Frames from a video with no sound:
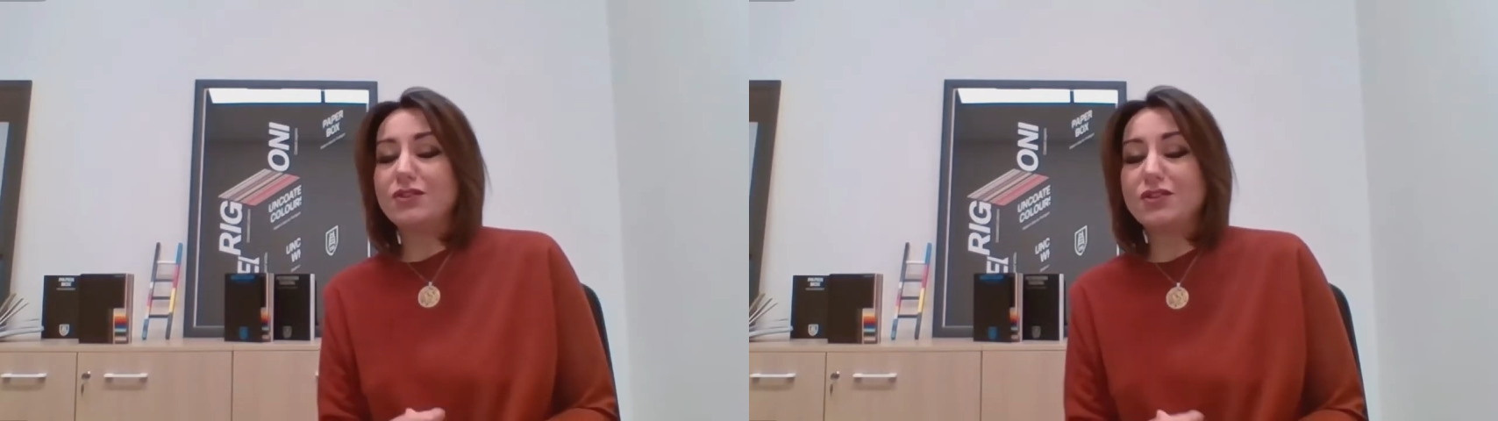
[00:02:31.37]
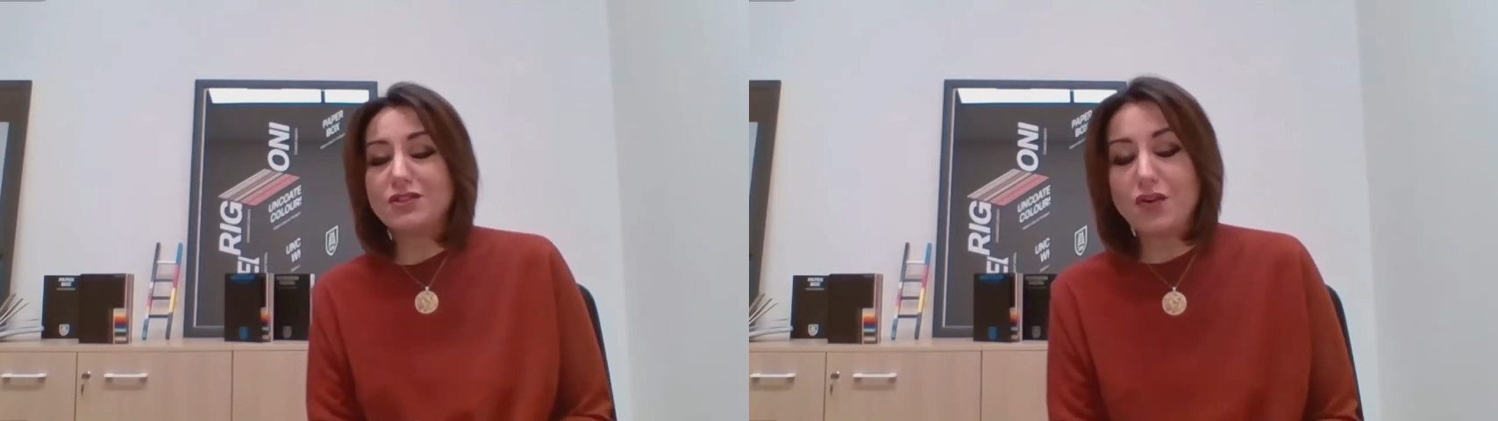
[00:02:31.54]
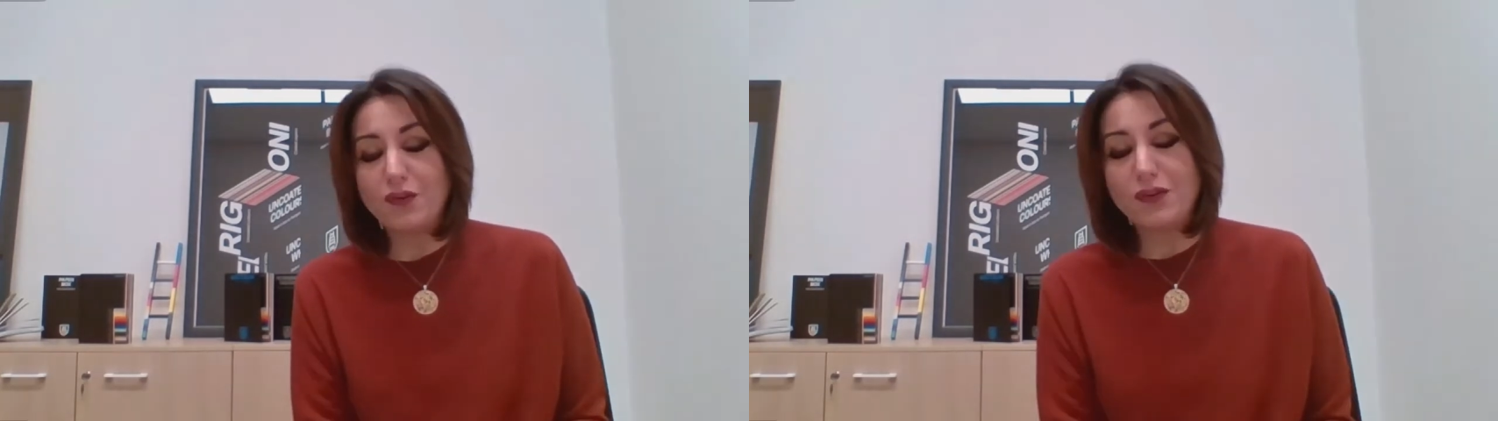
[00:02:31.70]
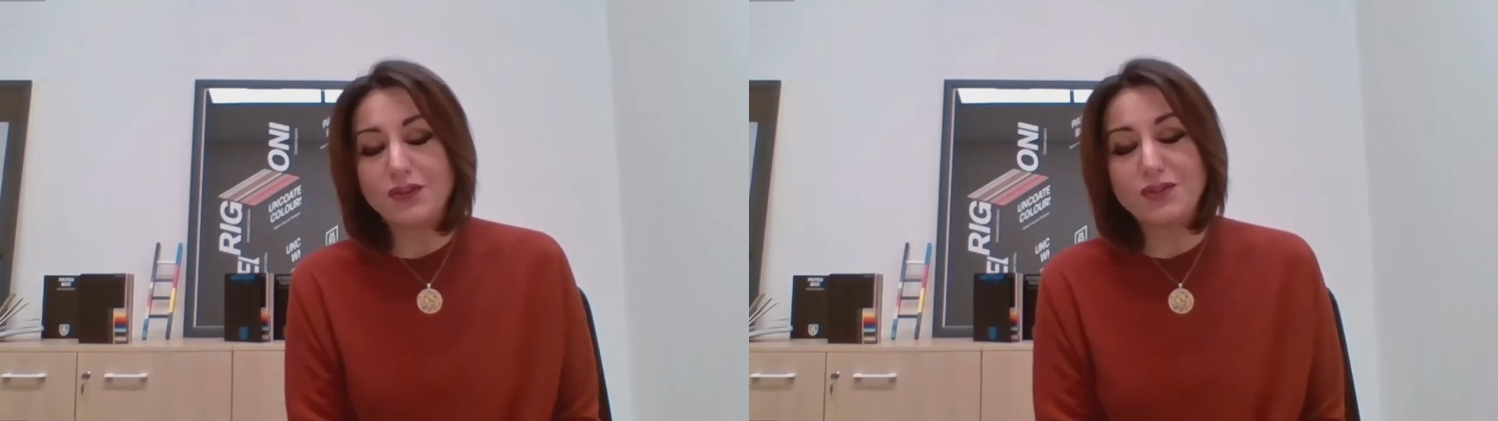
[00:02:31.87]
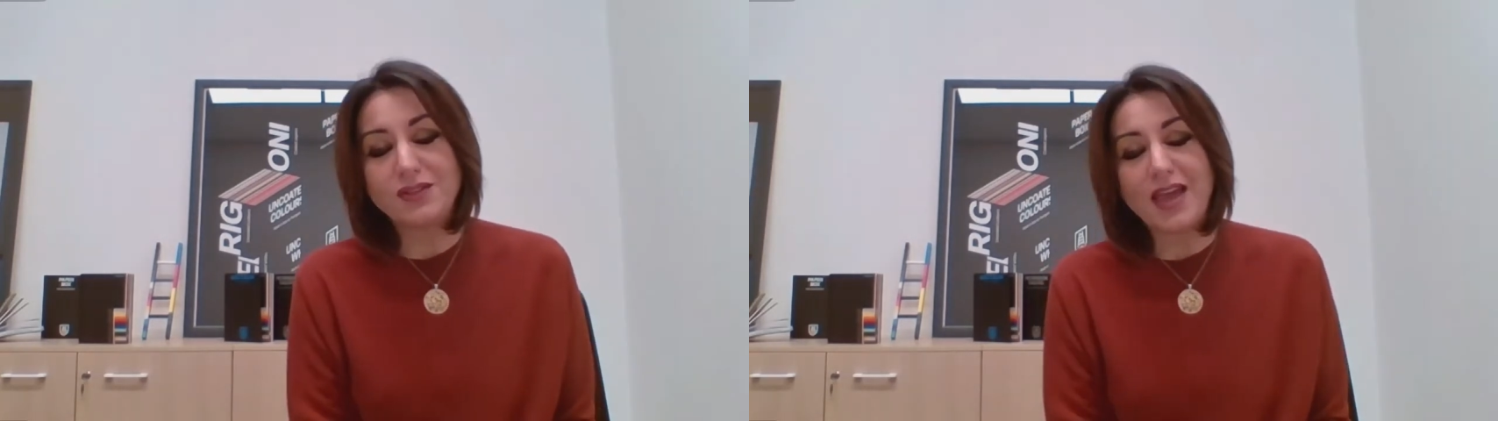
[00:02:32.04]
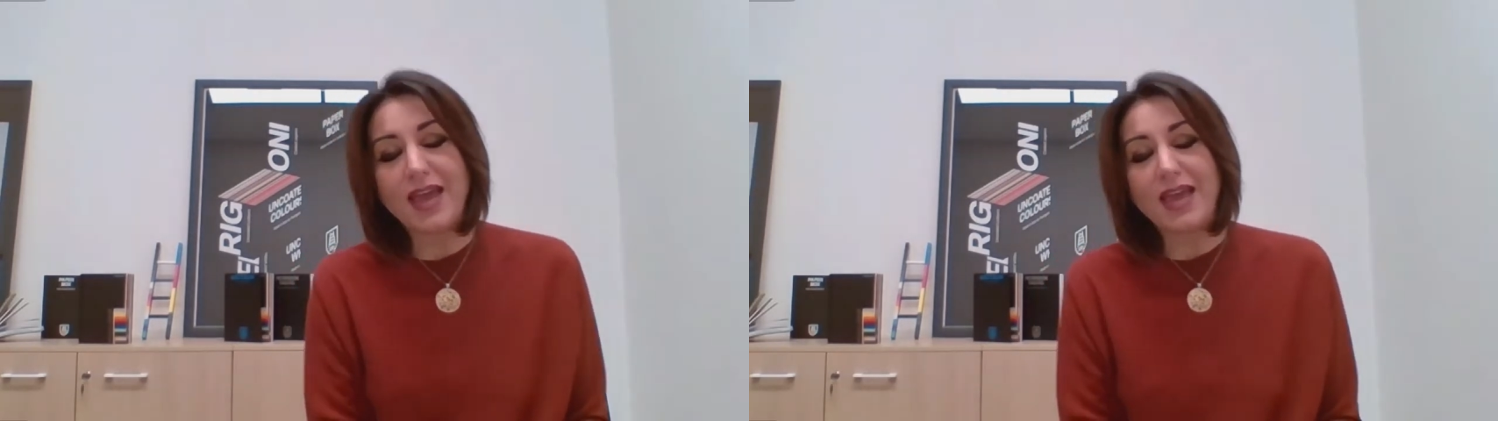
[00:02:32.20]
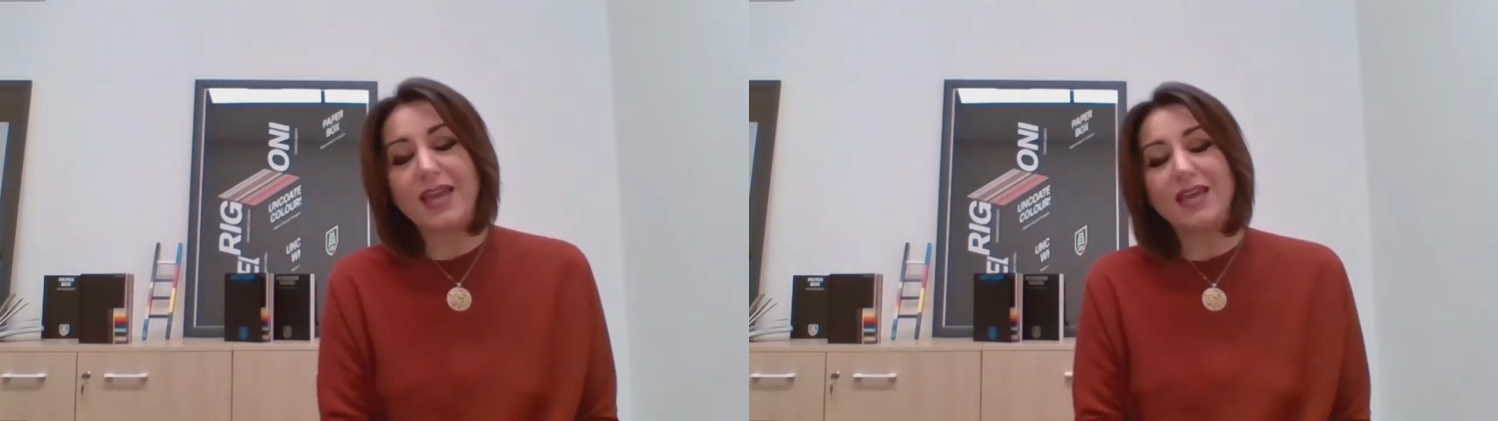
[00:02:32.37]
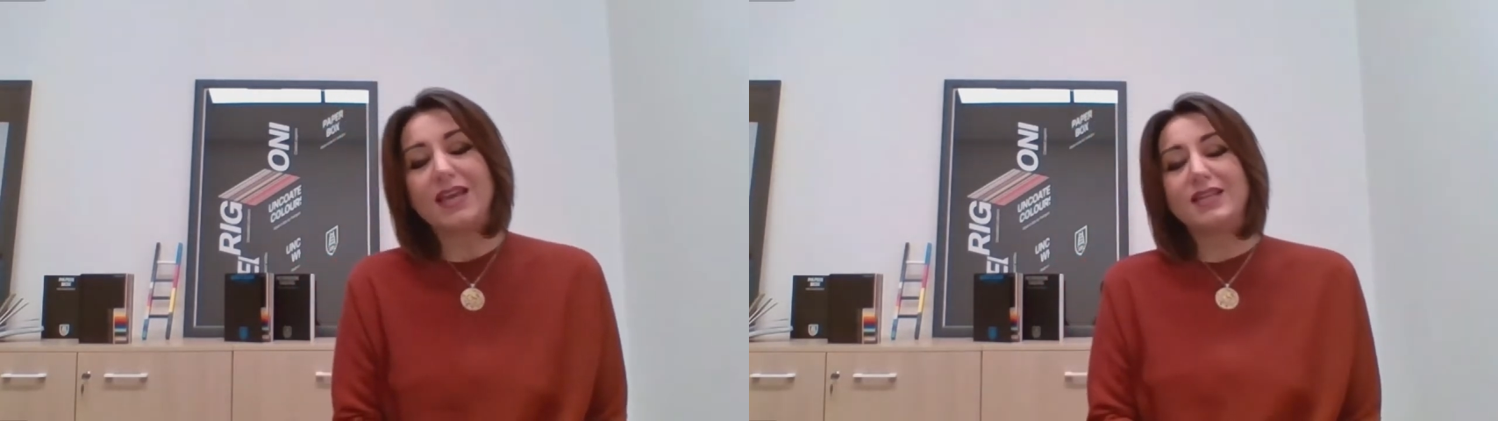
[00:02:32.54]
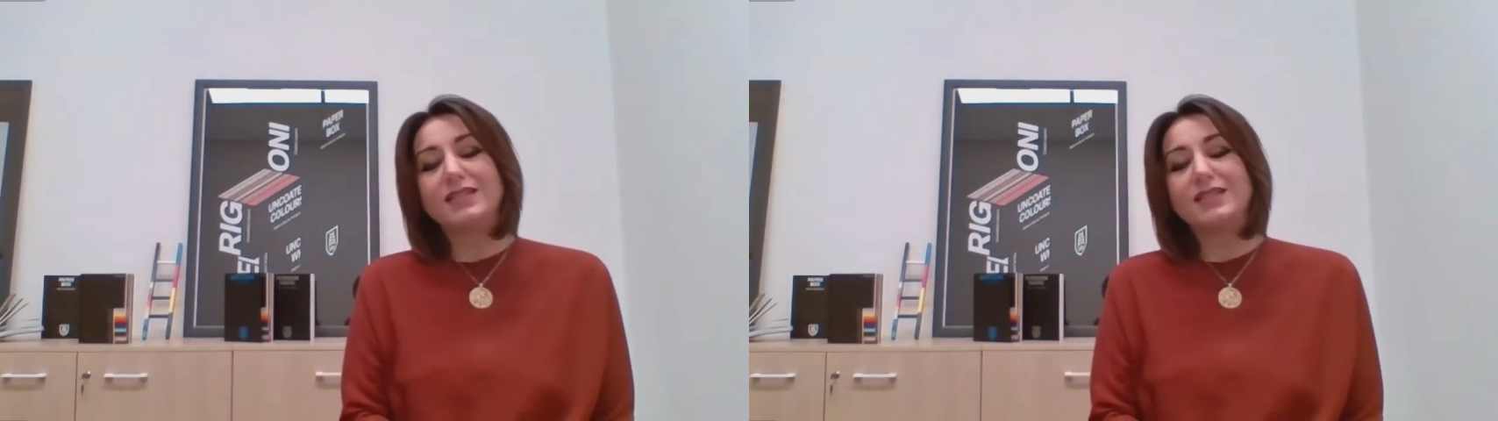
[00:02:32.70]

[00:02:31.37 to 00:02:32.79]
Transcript: discover today,